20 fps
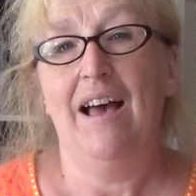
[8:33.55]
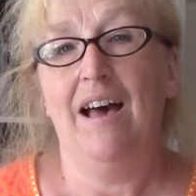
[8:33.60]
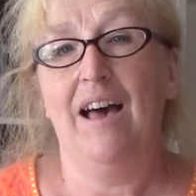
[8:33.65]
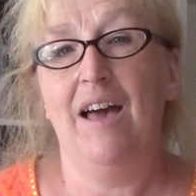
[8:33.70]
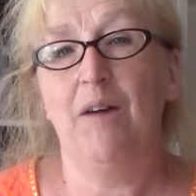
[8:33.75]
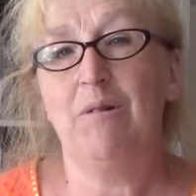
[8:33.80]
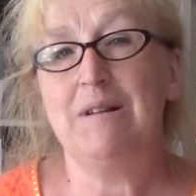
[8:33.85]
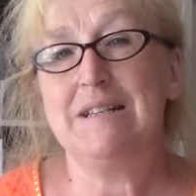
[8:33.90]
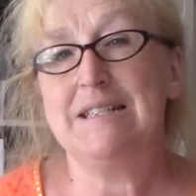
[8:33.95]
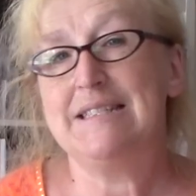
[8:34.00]

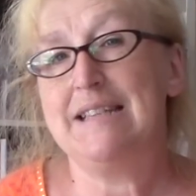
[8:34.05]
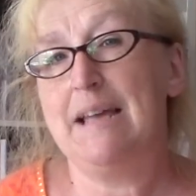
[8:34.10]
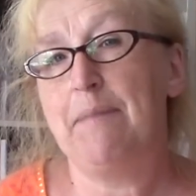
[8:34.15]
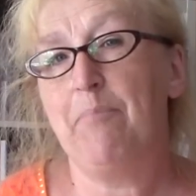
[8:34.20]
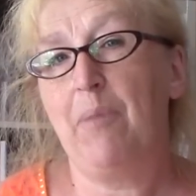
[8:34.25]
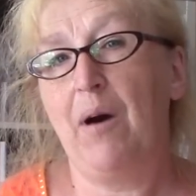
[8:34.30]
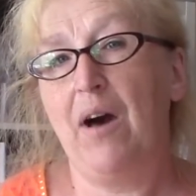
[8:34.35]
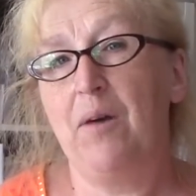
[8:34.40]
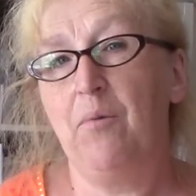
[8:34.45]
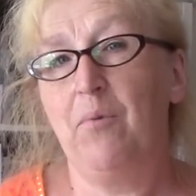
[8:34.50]
I wouldn't say
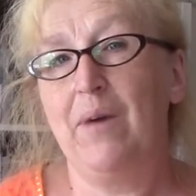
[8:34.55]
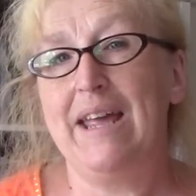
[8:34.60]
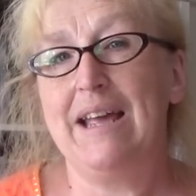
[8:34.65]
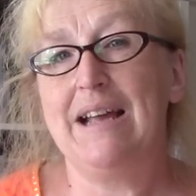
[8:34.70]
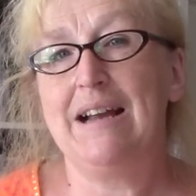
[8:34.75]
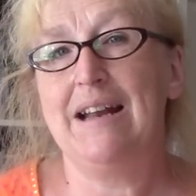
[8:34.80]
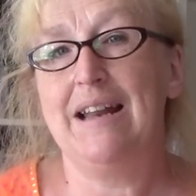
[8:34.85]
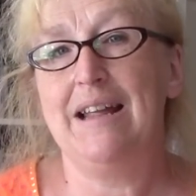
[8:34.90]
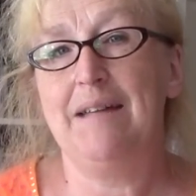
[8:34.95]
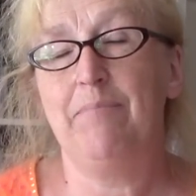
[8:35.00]

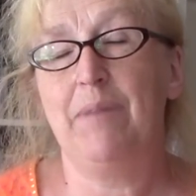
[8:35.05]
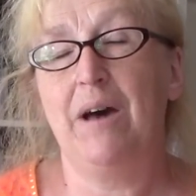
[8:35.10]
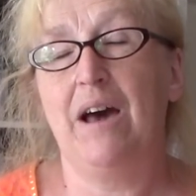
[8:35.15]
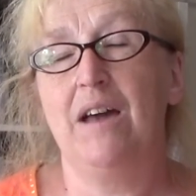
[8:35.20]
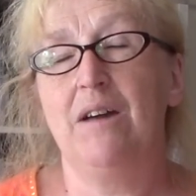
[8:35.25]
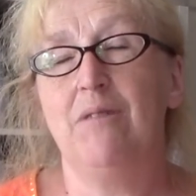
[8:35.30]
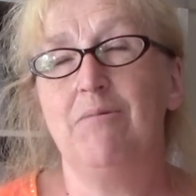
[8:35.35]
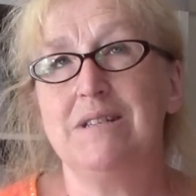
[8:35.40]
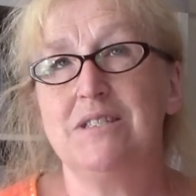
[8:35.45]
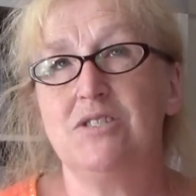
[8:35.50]
bi-weekly, but
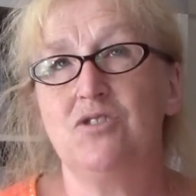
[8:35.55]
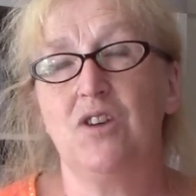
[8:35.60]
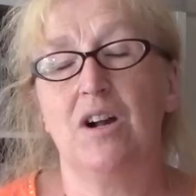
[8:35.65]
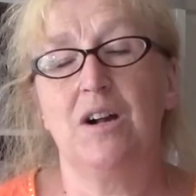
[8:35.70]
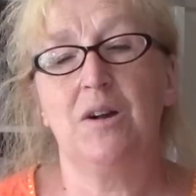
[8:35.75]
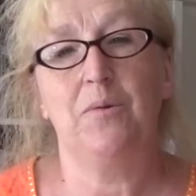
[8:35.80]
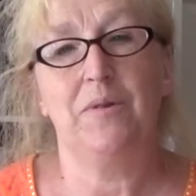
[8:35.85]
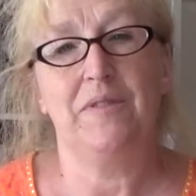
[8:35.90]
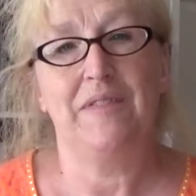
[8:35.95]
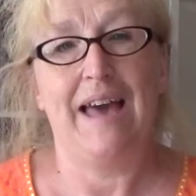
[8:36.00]
I always
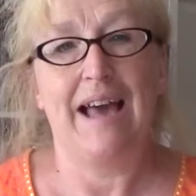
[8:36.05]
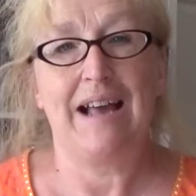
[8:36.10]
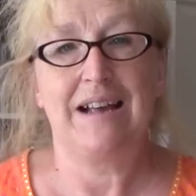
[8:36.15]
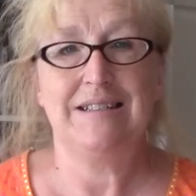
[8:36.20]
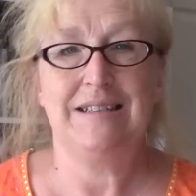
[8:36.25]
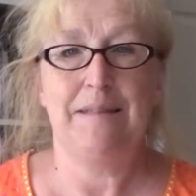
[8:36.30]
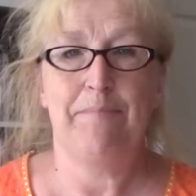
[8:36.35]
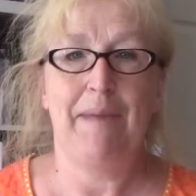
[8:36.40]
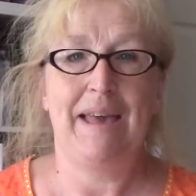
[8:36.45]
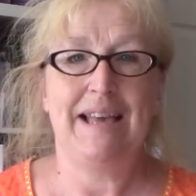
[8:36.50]
struggle with that
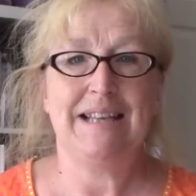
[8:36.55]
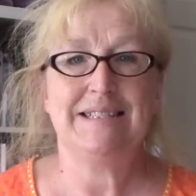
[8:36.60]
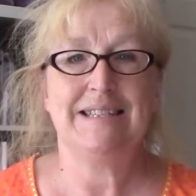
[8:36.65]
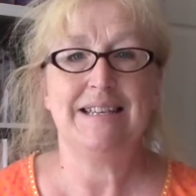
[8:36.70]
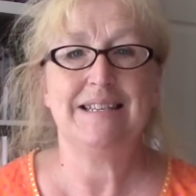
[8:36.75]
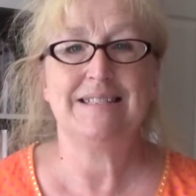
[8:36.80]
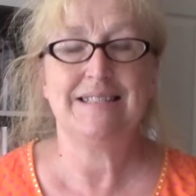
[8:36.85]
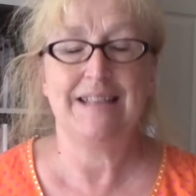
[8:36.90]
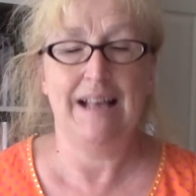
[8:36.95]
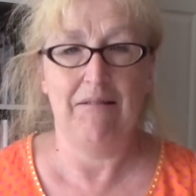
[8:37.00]
because it makes
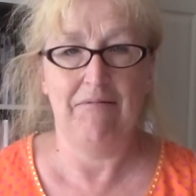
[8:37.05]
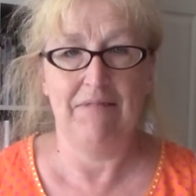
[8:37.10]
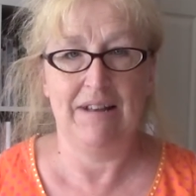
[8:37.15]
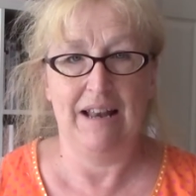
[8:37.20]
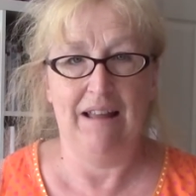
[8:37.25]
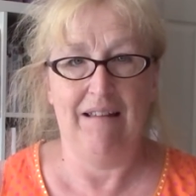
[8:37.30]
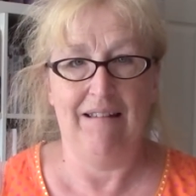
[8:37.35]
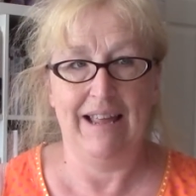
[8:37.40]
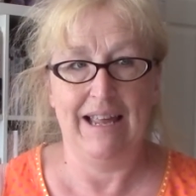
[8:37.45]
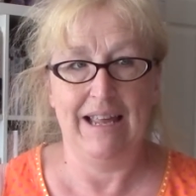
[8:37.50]
it sound
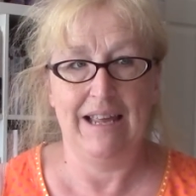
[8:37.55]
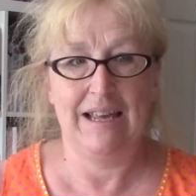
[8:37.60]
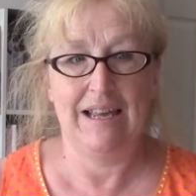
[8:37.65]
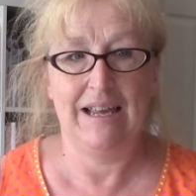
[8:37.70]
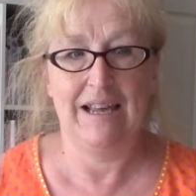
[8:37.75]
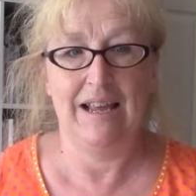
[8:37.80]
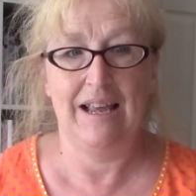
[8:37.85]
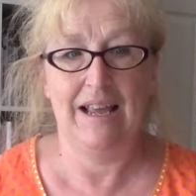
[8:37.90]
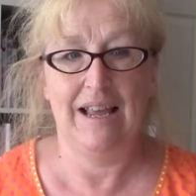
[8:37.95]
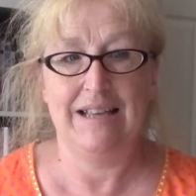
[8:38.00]
like
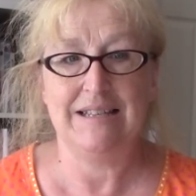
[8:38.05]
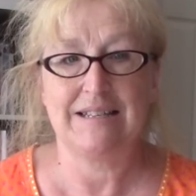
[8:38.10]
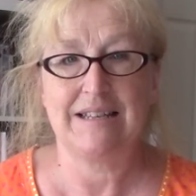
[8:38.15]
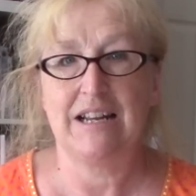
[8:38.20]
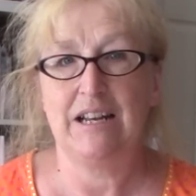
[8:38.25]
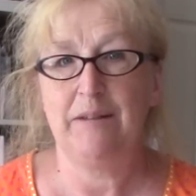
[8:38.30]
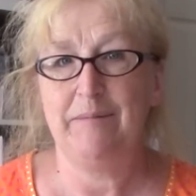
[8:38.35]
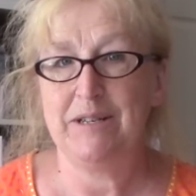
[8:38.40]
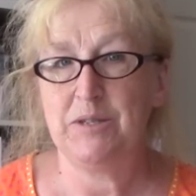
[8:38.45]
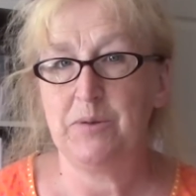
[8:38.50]
it's
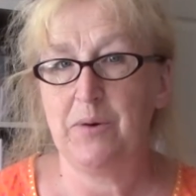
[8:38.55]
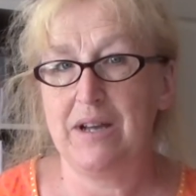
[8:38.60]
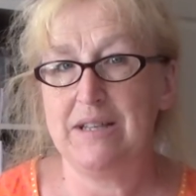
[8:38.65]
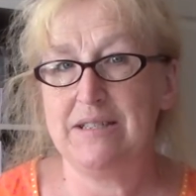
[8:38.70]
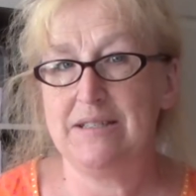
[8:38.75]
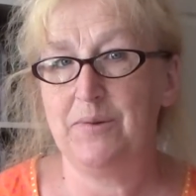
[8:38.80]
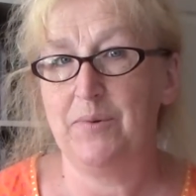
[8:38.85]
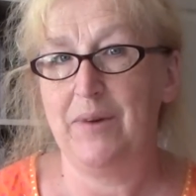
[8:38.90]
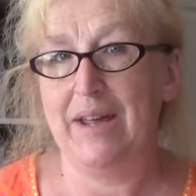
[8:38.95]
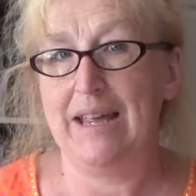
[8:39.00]
going to be
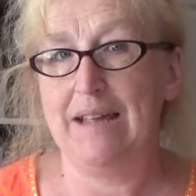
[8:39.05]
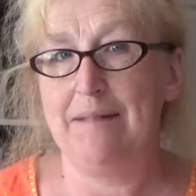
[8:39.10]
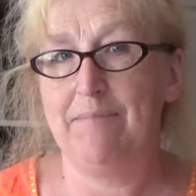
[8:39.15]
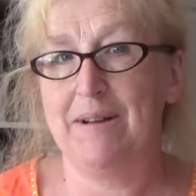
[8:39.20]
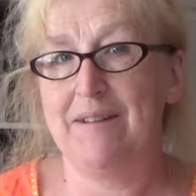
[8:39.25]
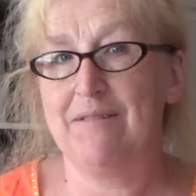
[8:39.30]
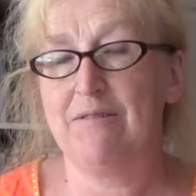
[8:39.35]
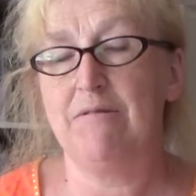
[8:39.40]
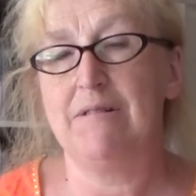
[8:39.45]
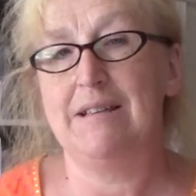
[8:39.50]
twice a week,
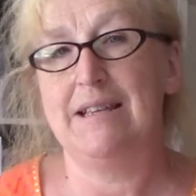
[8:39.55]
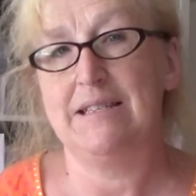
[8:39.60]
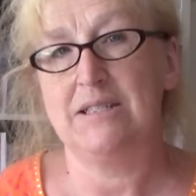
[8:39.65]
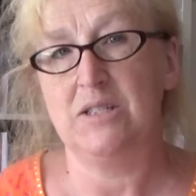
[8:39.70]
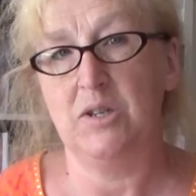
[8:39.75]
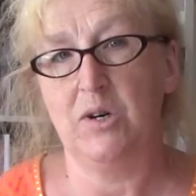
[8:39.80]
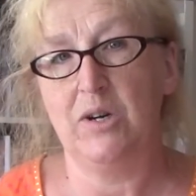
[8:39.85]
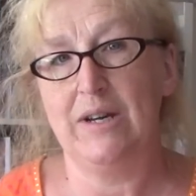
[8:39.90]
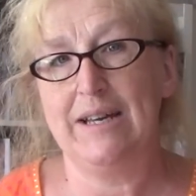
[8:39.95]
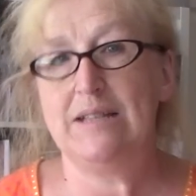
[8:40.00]
but of course it's
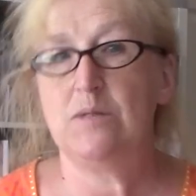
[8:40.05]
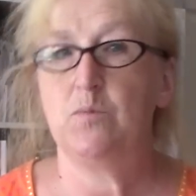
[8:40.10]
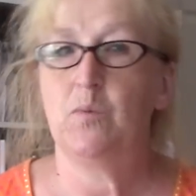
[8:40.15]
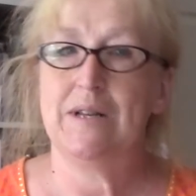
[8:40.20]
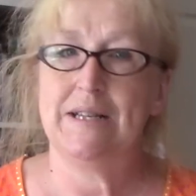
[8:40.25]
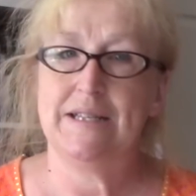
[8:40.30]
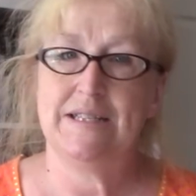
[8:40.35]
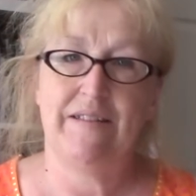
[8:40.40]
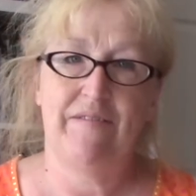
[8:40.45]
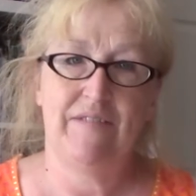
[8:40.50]
not. It's
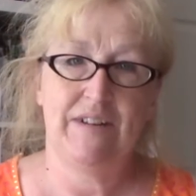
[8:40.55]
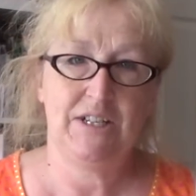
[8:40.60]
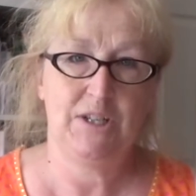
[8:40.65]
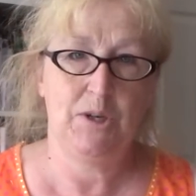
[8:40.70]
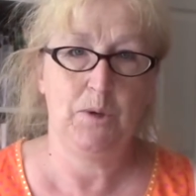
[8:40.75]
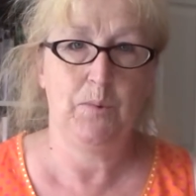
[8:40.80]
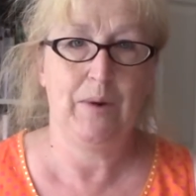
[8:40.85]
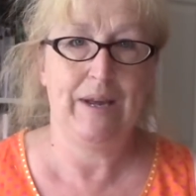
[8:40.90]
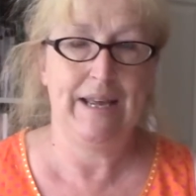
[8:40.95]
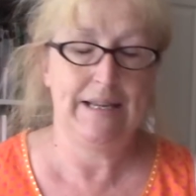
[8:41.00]
once every
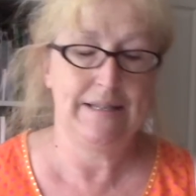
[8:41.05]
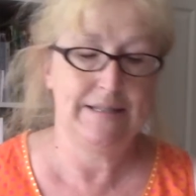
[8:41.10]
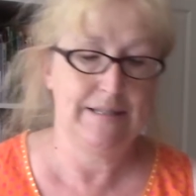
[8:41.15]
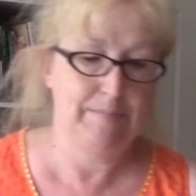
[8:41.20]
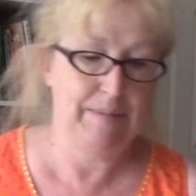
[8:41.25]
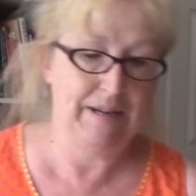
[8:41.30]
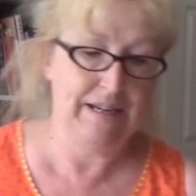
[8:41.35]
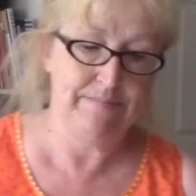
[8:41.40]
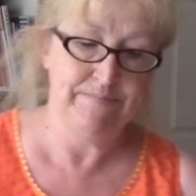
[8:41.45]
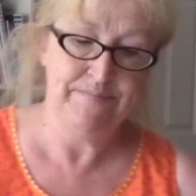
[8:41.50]
2 weeks,
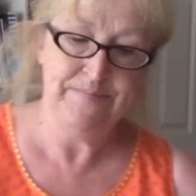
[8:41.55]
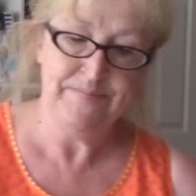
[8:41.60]
but